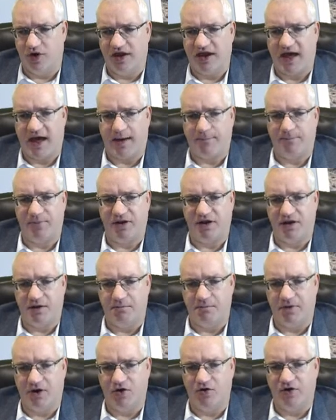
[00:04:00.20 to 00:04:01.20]
what happened
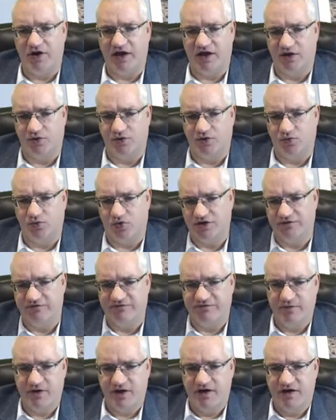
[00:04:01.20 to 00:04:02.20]
at Boeing, and what you
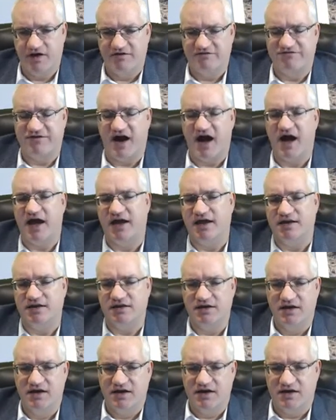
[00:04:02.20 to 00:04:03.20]

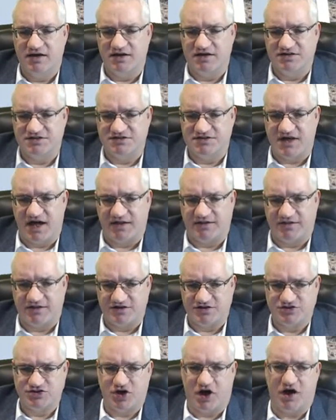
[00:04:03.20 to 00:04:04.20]
find is that the
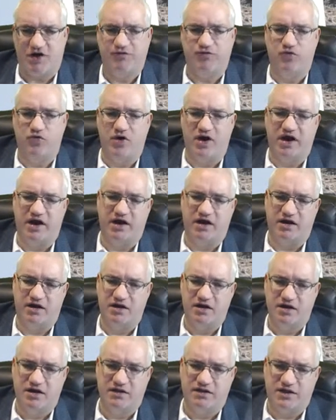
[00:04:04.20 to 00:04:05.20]
software
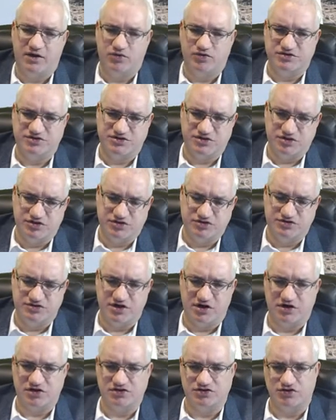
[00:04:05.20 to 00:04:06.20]
that was used
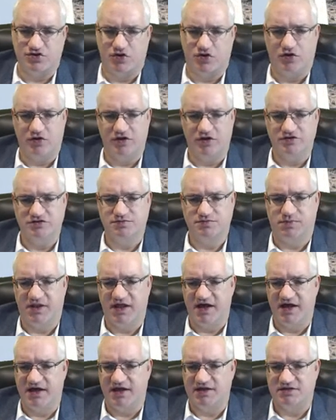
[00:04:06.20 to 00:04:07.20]
to control those
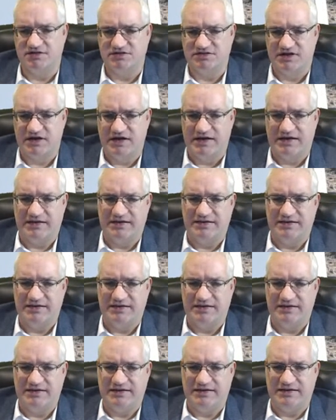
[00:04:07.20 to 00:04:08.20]
planes
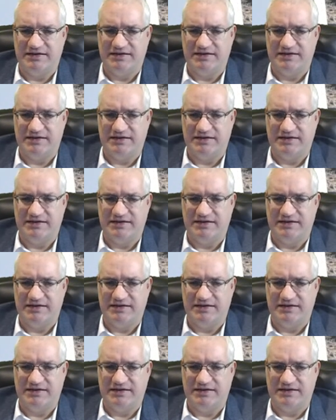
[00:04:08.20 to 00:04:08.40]
didn't